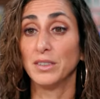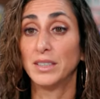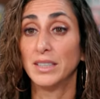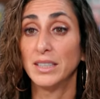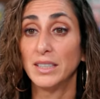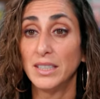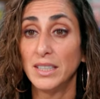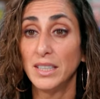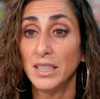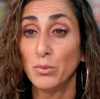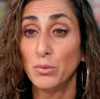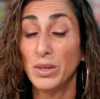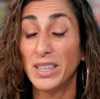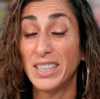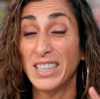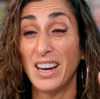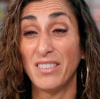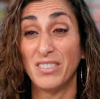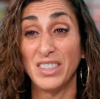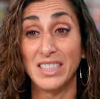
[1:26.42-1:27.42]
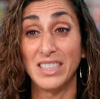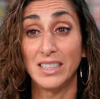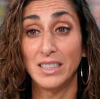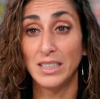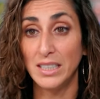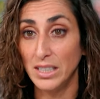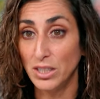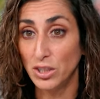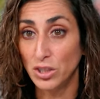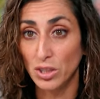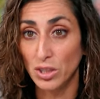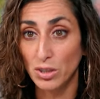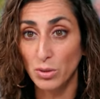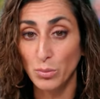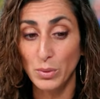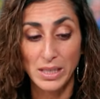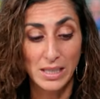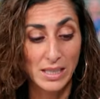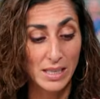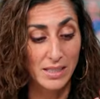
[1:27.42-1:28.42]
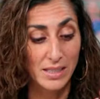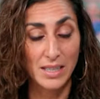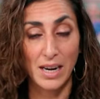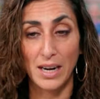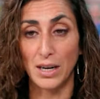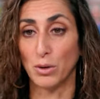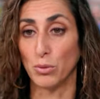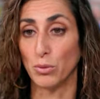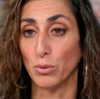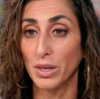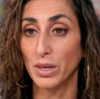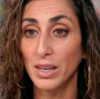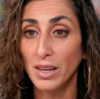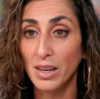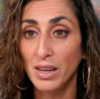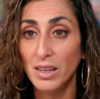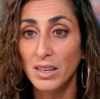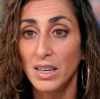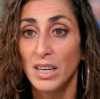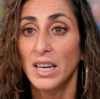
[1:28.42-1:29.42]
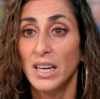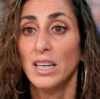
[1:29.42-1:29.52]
dizzy, we can have a seizure, we can get diarrhea.